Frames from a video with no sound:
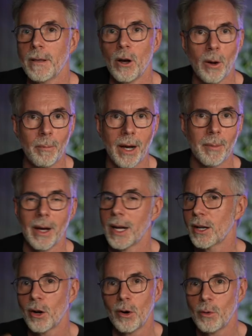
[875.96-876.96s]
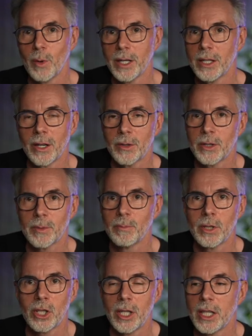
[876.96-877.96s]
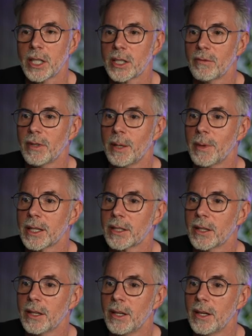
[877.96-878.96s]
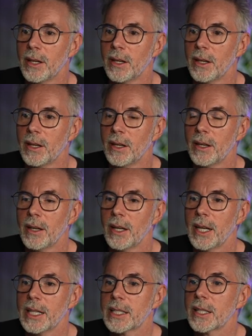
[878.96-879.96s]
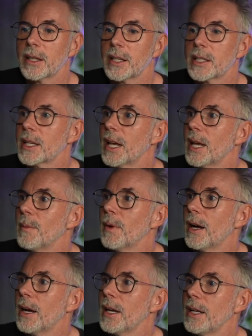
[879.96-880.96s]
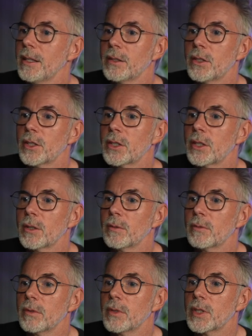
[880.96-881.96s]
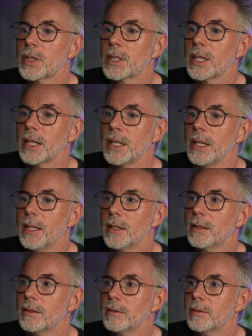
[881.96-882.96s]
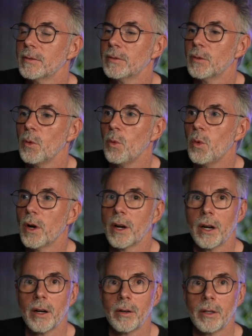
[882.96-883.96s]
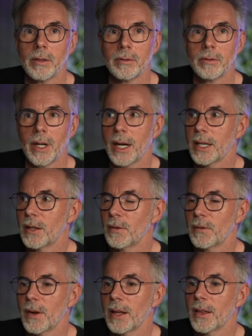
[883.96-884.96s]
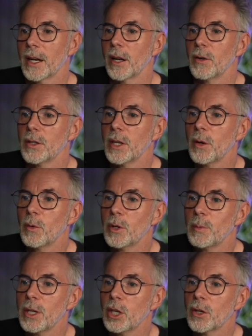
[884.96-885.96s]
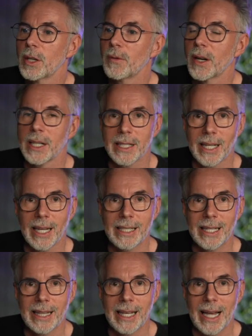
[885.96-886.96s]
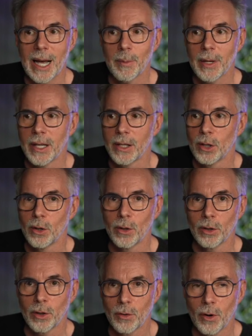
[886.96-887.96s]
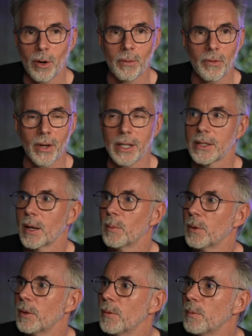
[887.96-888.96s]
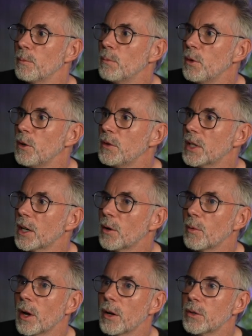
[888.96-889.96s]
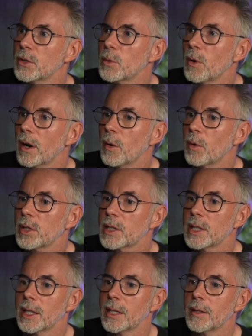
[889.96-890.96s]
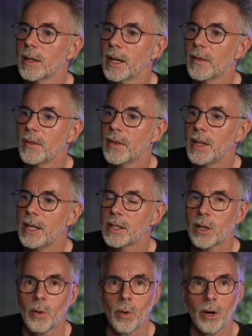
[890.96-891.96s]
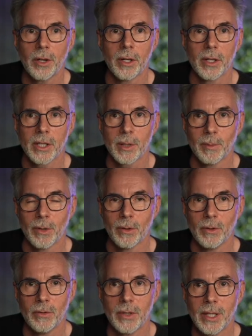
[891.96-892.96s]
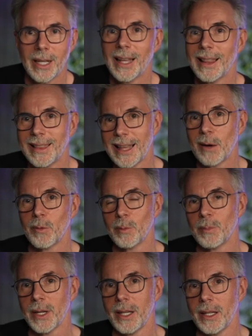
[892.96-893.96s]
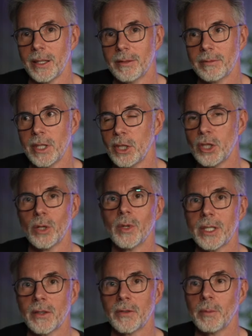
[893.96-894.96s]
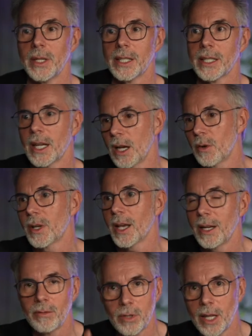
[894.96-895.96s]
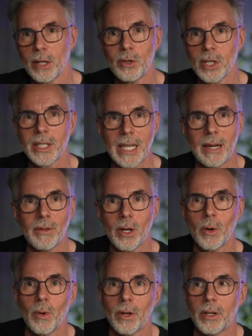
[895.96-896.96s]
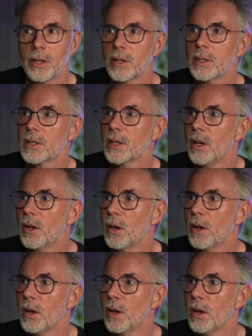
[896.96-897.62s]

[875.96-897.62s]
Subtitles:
on my Mac or Windows machine? It doesn't really matter. It's still the same. I just don't see where I can find that out. Now, it would have been good if I'd selected the app here, Google Chrome, for example, moved it around to where I wanted it, and these coordinates moved. That would be intuitive for me to say, okay, then I just save the coordinates